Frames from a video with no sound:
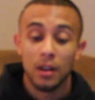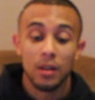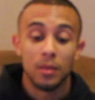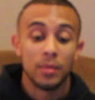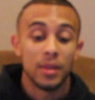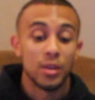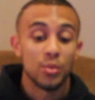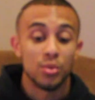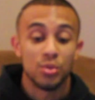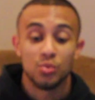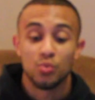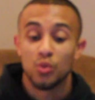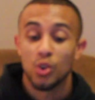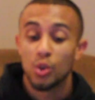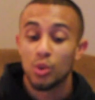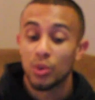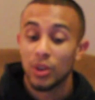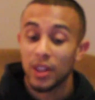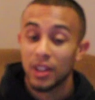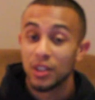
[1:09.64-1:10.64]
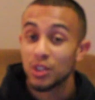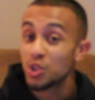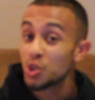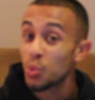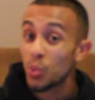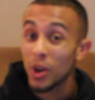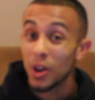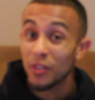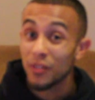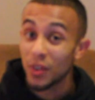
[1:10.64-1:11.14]
He was rolling in
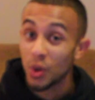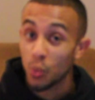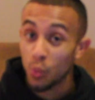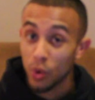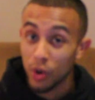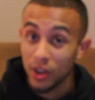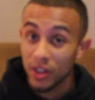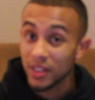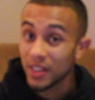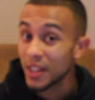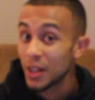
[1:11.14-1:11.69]
12-1.